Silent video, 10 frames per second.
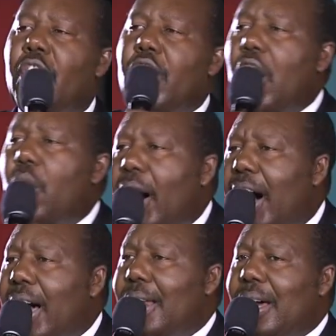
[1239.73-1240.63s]

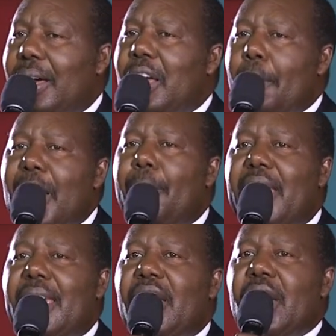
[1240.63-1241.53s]
no one
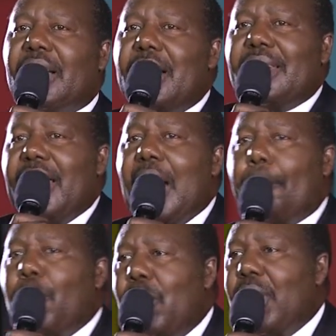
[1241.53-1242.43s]
maybe can
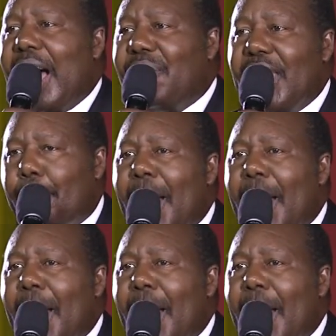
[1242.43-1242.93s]
help you have it